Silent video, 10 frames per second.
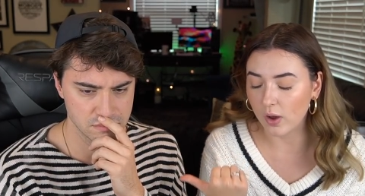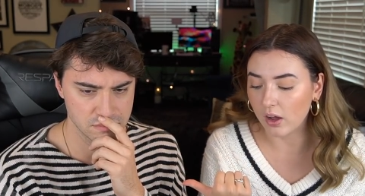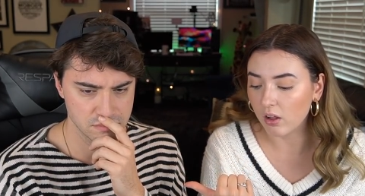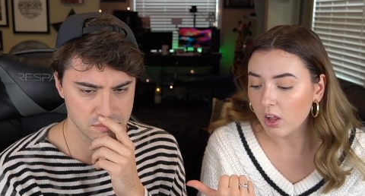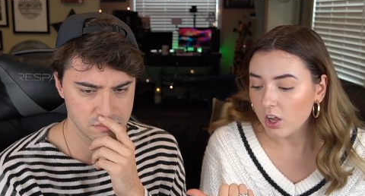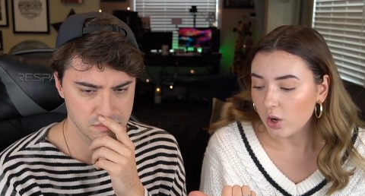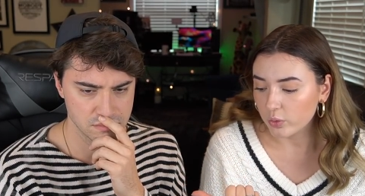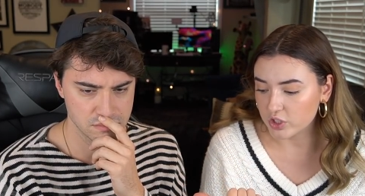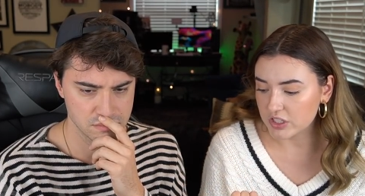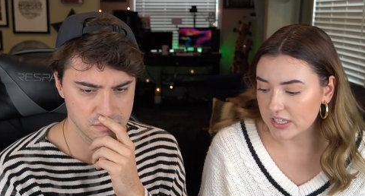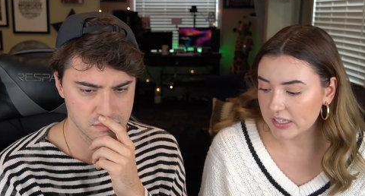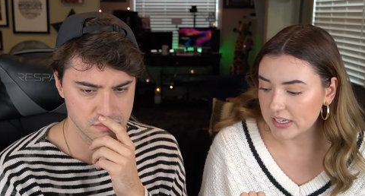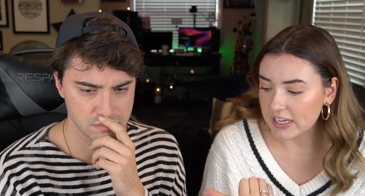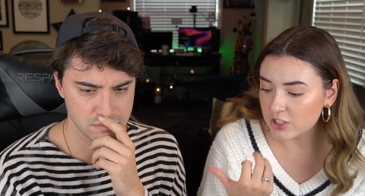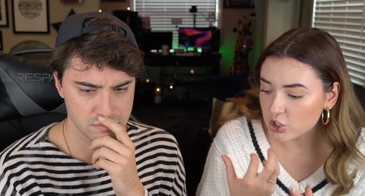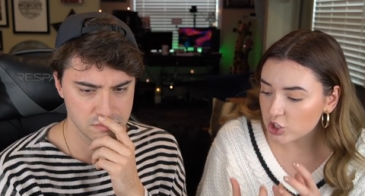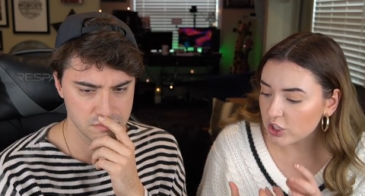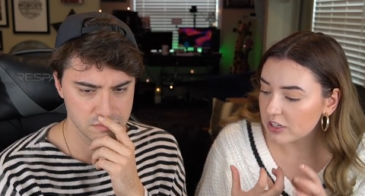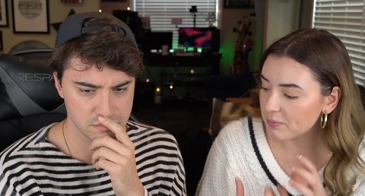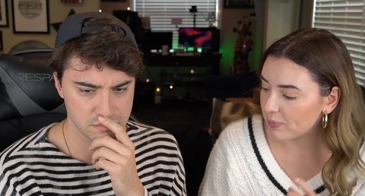Speaker 1: well was just that it
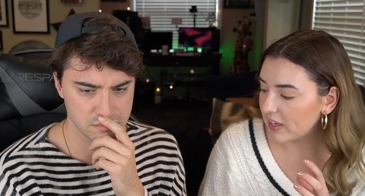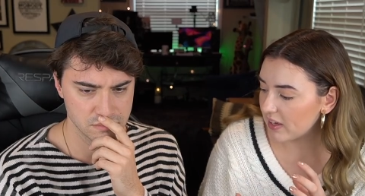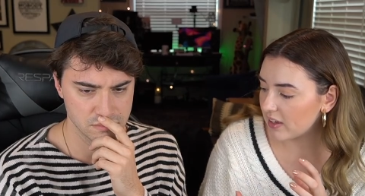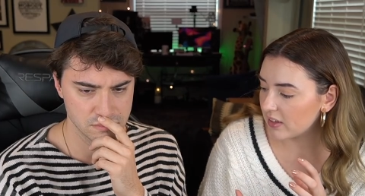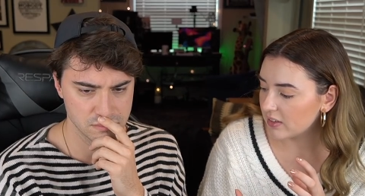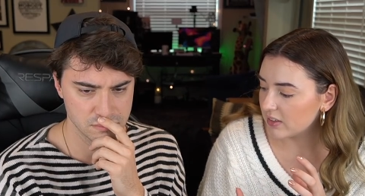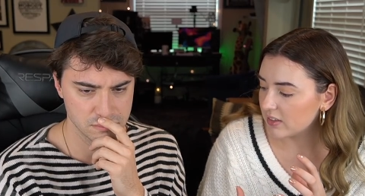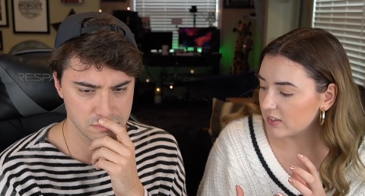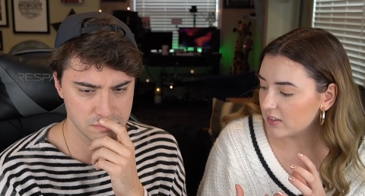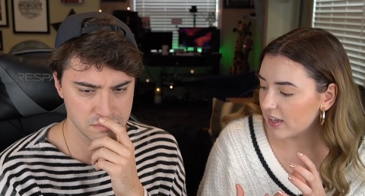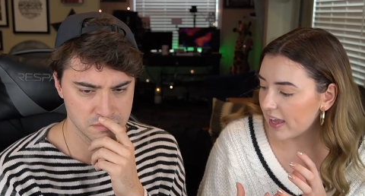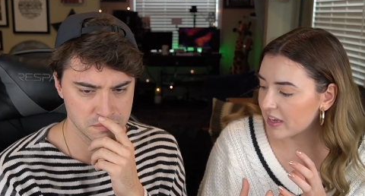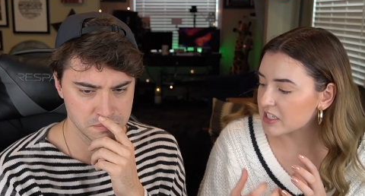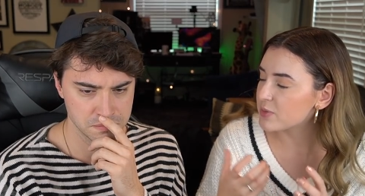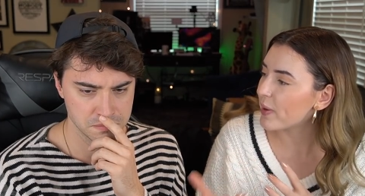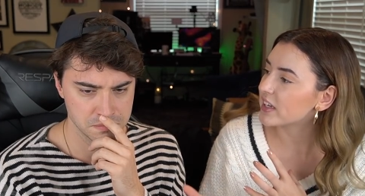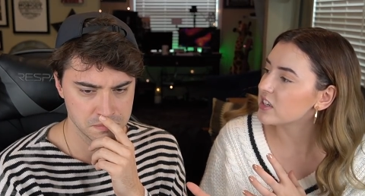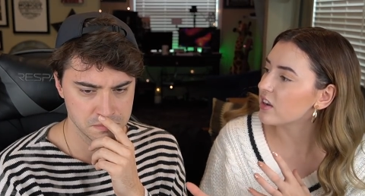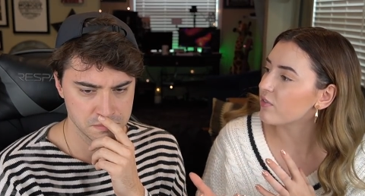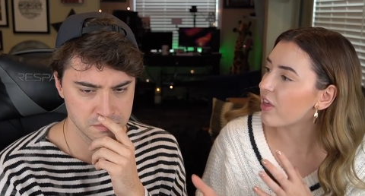shouldn't be
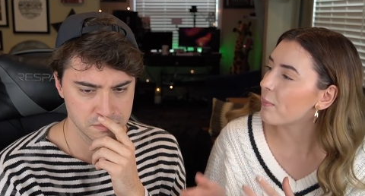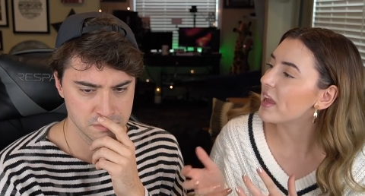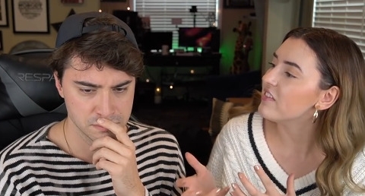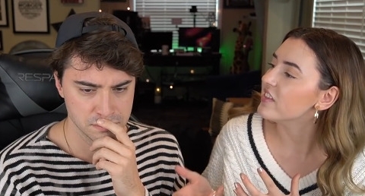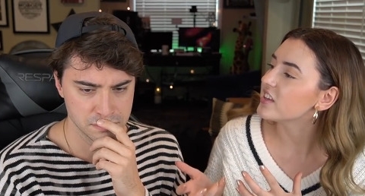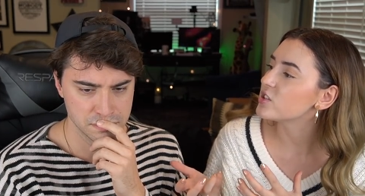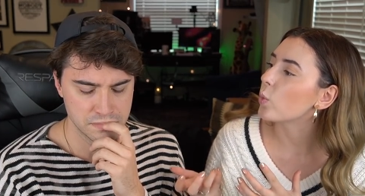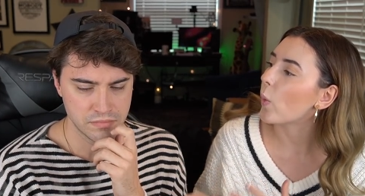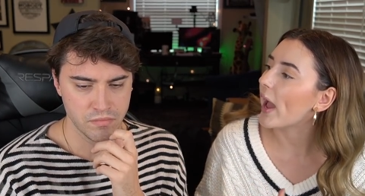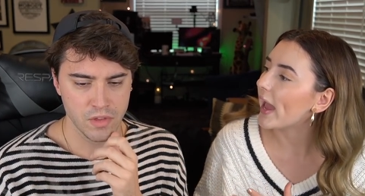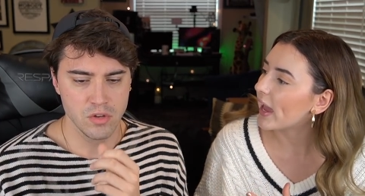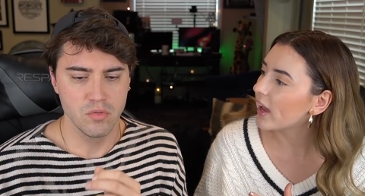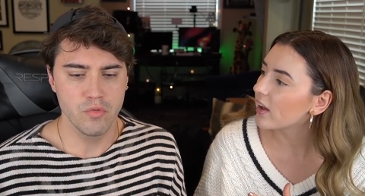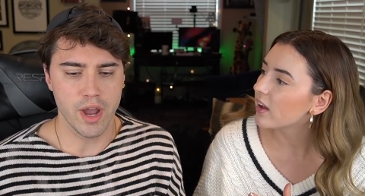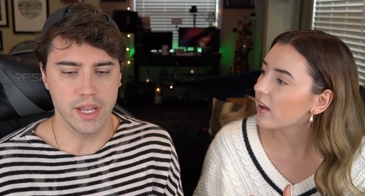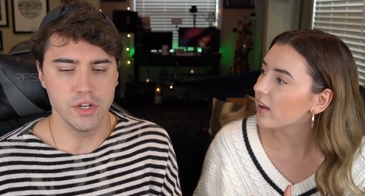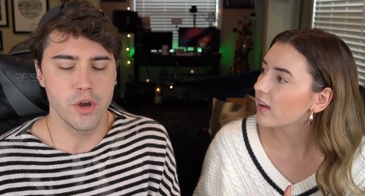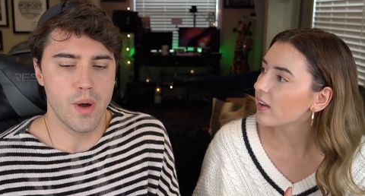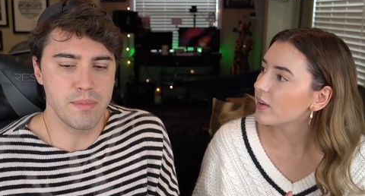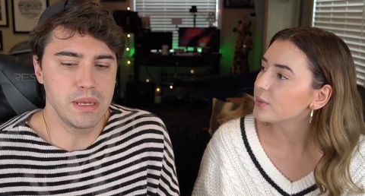expected of them in this way. Right.
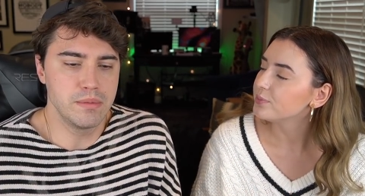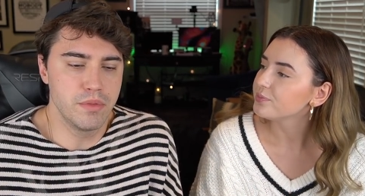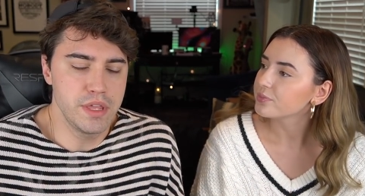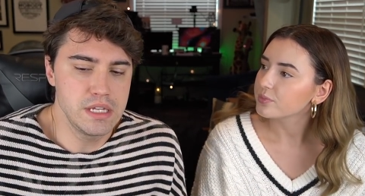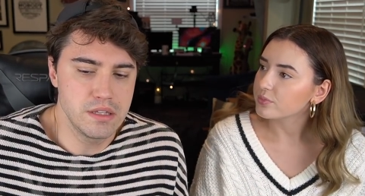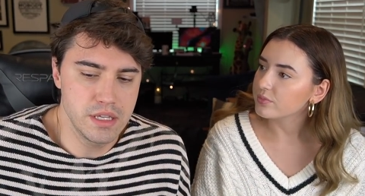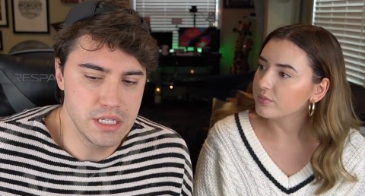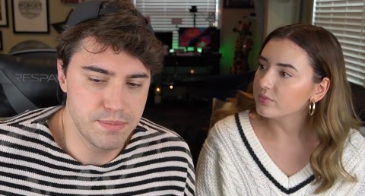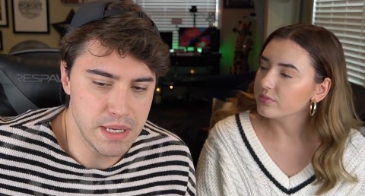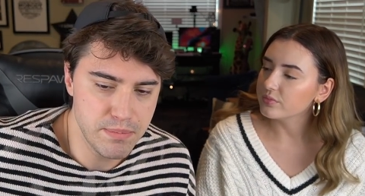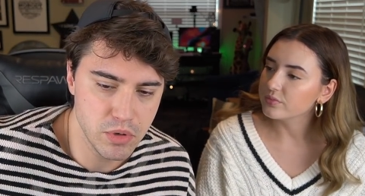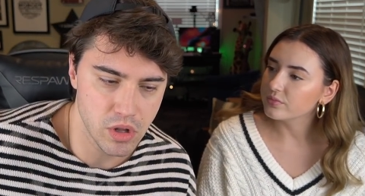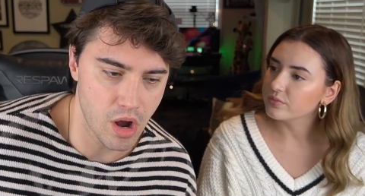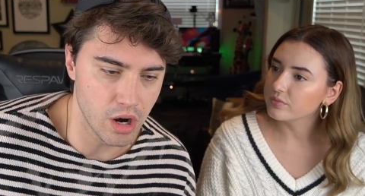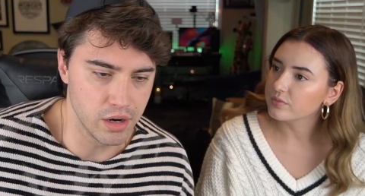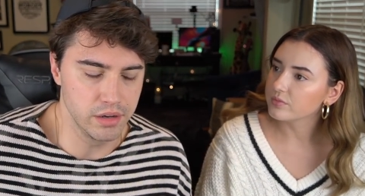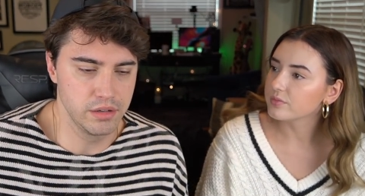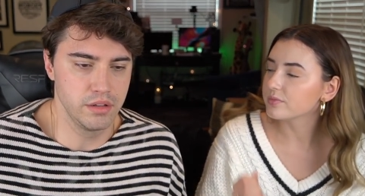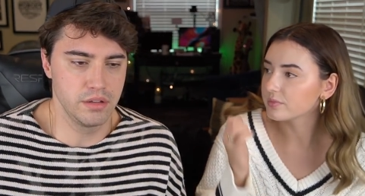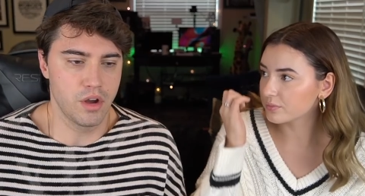No,
Speaker 2: I mean the, these people are
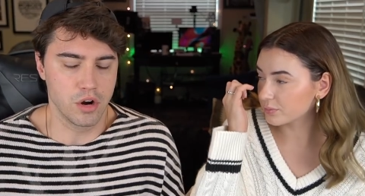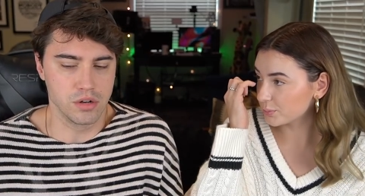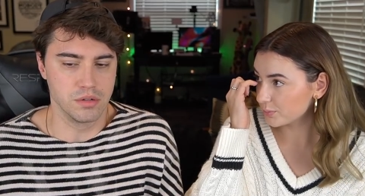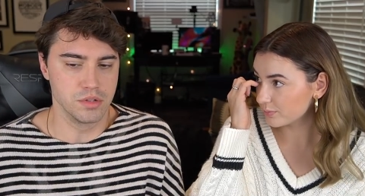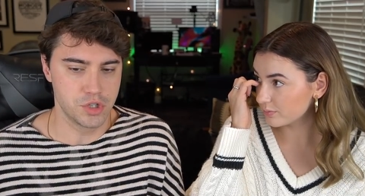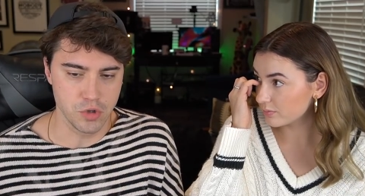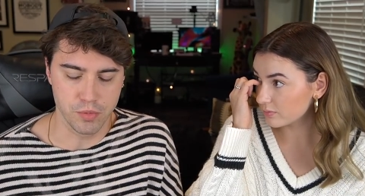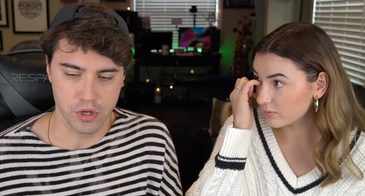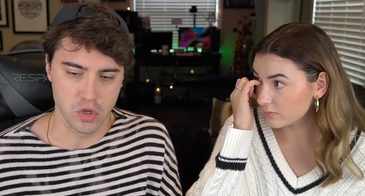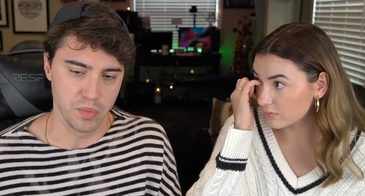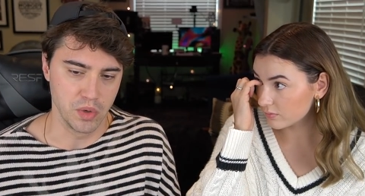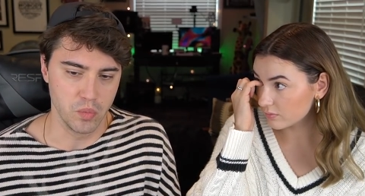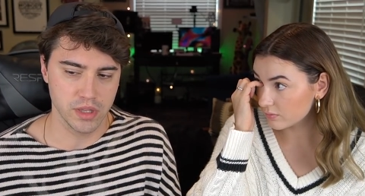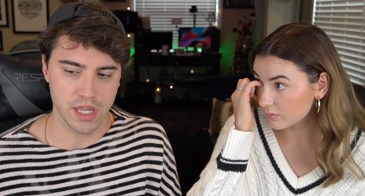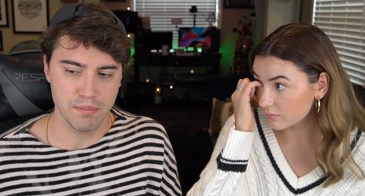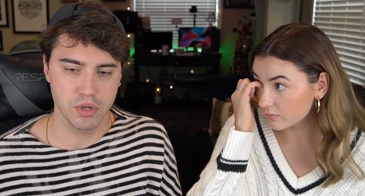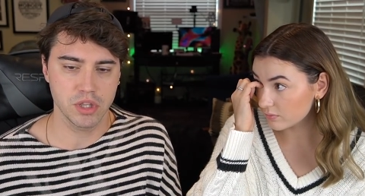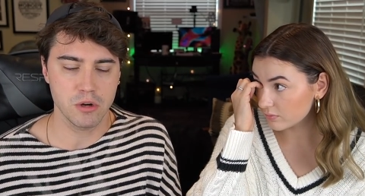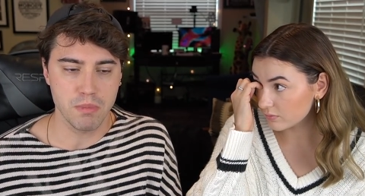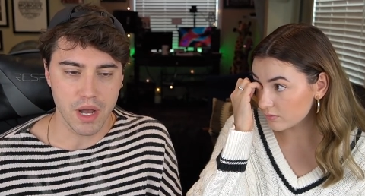are superhuman. What they put
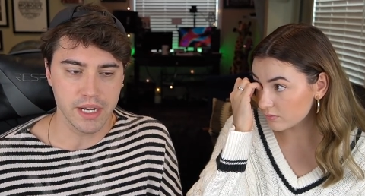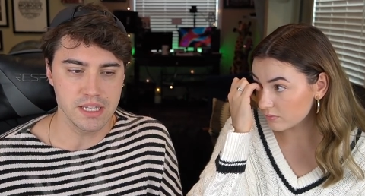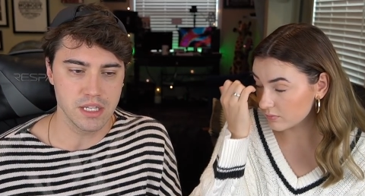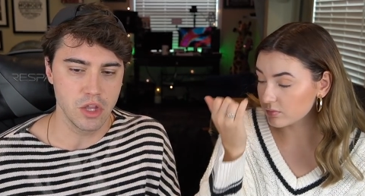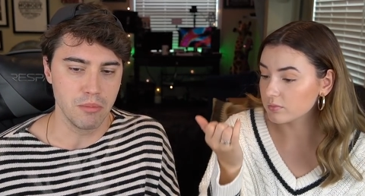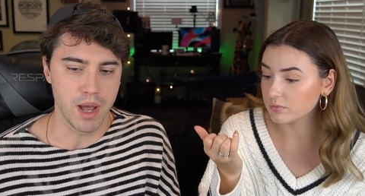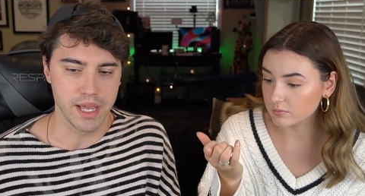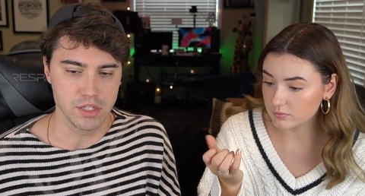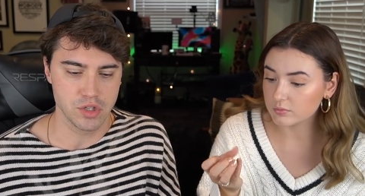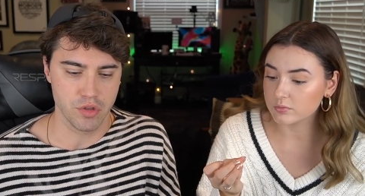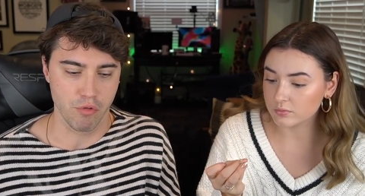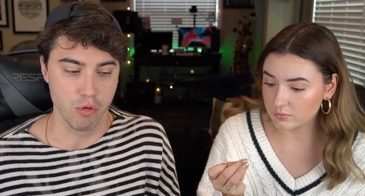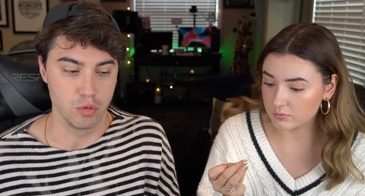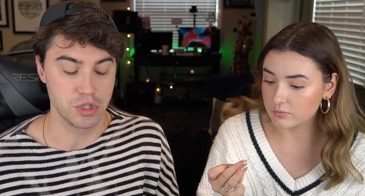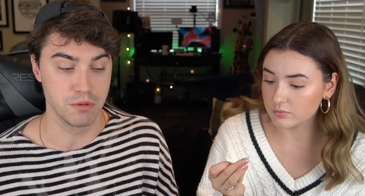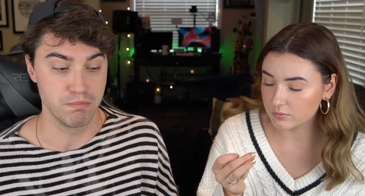their bodies and their minds through to